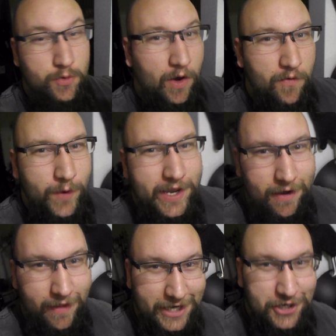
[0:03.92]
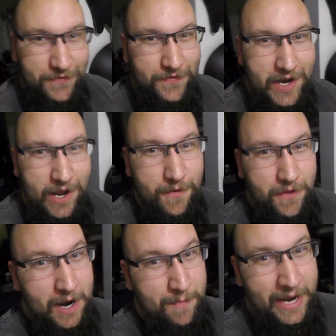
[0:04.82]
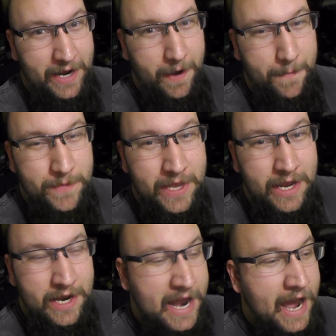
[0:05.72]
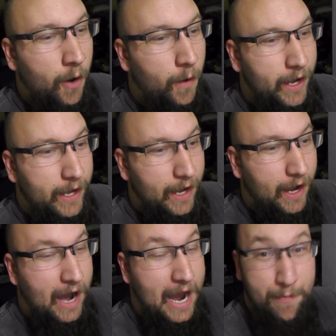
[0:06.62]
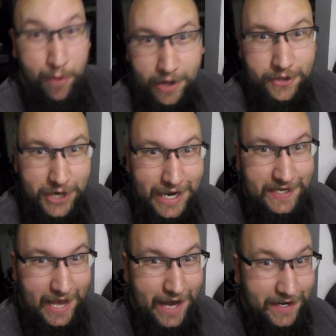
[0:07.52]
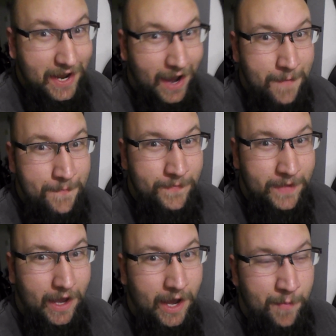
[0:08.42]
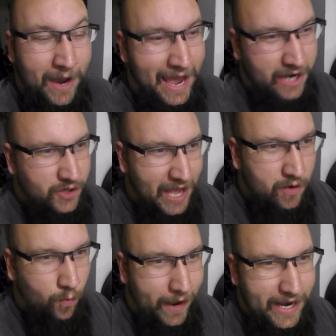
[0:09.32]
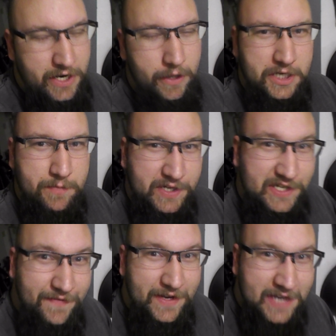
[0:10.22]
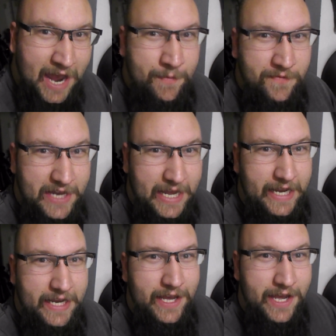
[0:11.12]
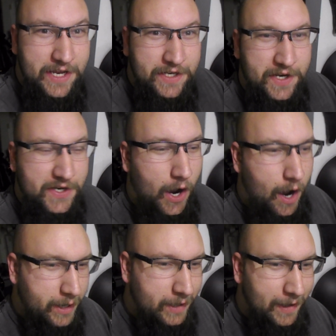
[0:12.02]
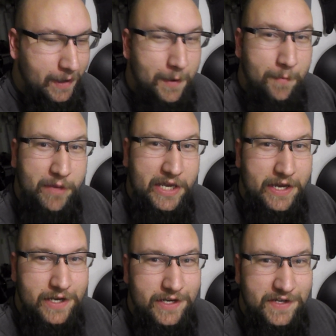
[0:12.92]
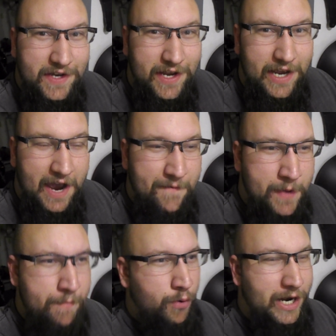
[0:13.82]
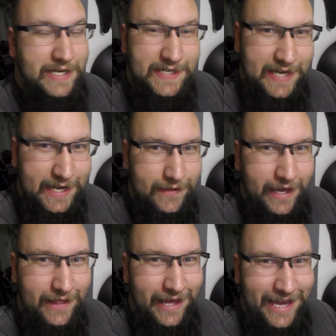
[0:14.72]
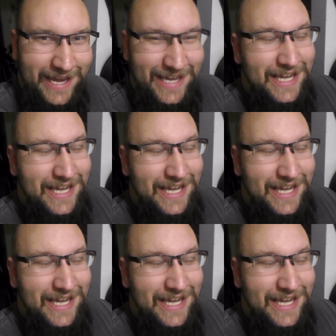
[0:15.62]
12-week collection video that I made up. Now, I apologize ahead of time. I actually had to wait till a specific time of day to talk because I've been pretty sick lately,